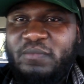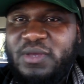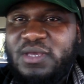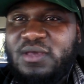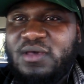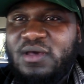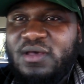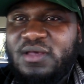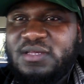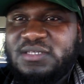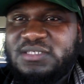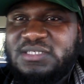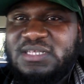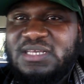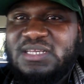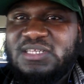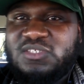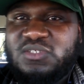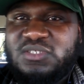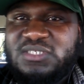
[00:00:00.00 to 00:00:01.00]
because
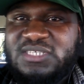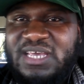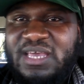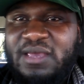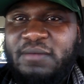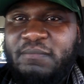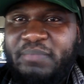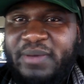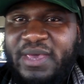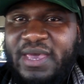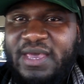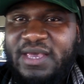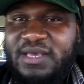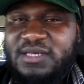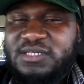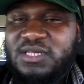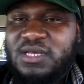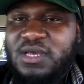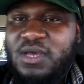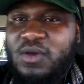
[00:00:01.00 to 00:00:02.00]
these same
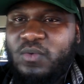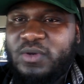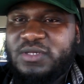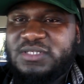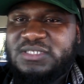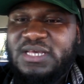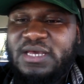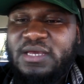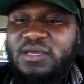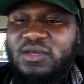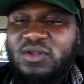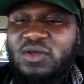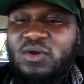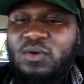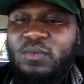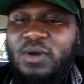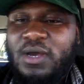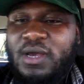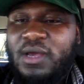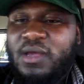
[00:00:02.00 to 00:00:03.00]
banks would say, you know
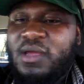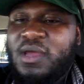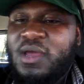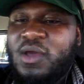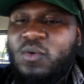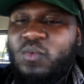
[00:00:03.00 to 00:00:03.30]
what,